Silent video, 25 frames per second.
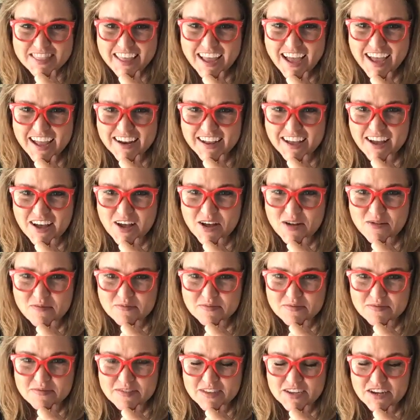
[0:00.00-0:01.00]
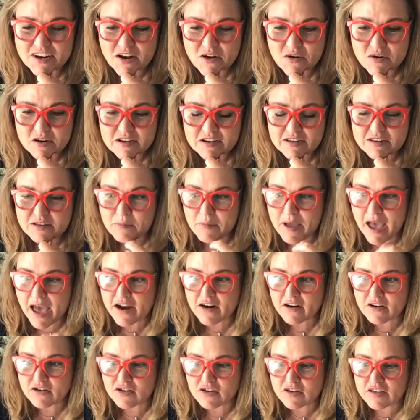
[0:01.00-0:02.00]
That, you know, it doesn't
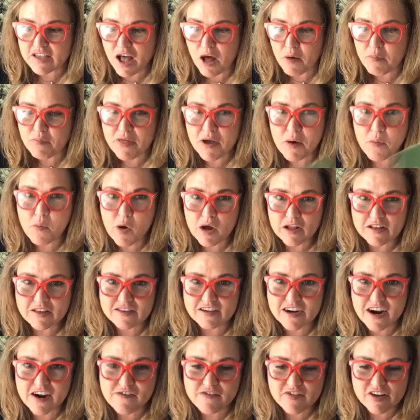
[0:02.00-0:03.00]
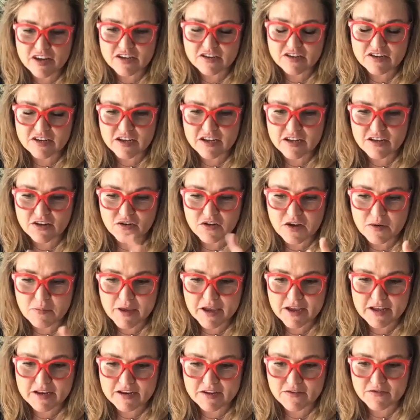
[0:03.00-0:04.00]
matter, just help that one starfish and you
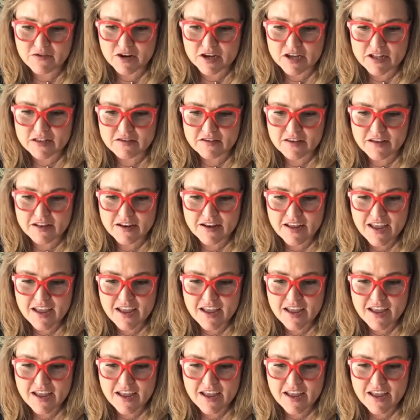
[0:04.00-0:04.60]
can make a difference.